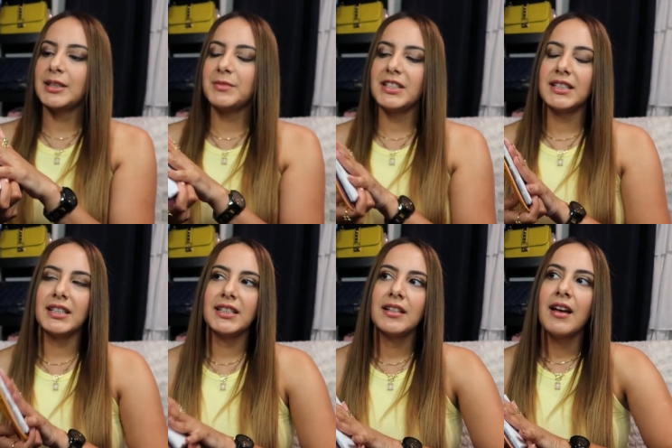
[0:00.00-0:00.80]
I'm
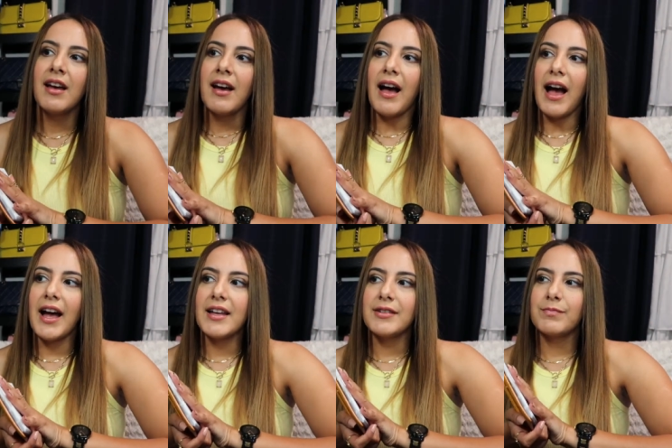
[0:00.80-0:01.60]
thinking
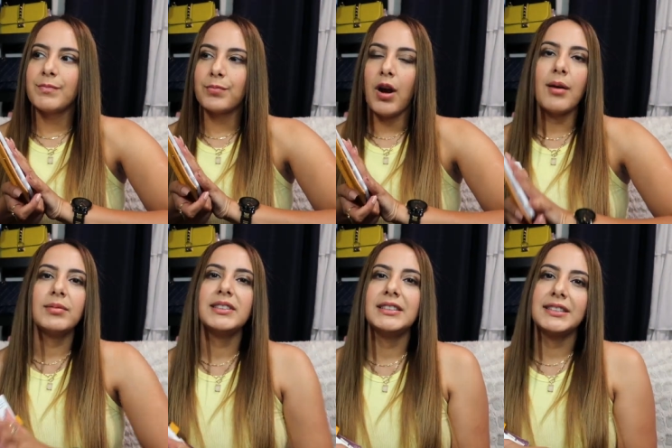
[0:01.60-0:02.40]
I
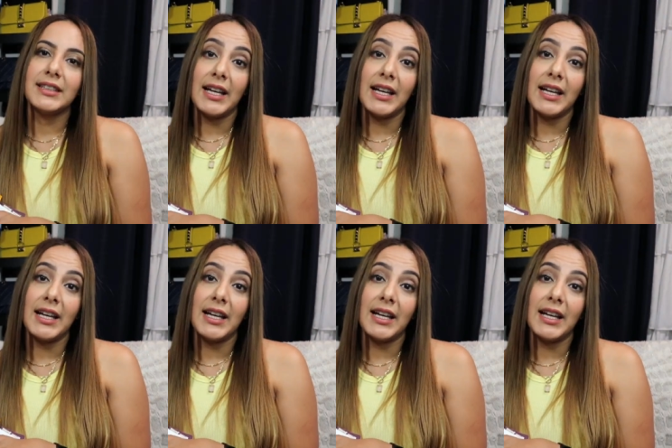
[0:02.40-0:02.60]
probably need the